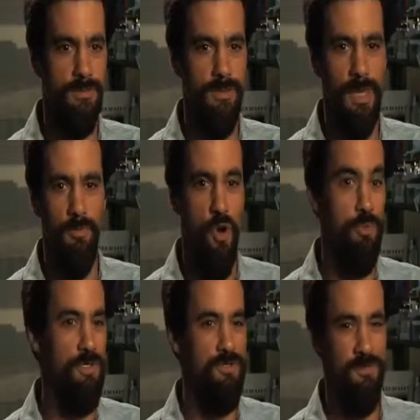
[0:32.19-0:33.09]
I'm
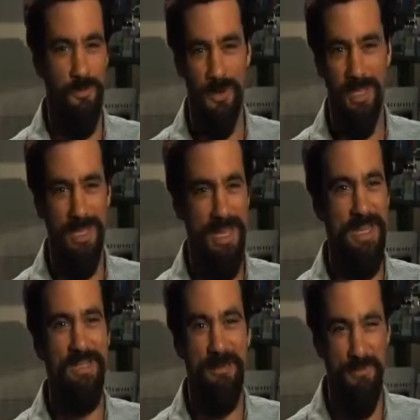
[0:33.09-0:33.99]
open to working in any
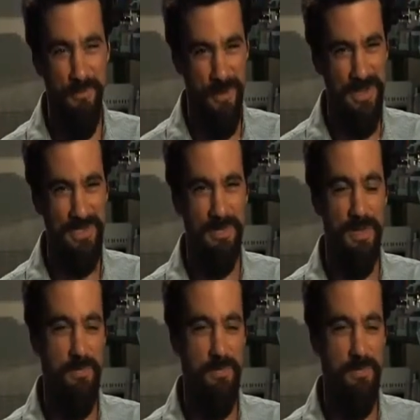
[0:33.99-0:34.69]
type of organism.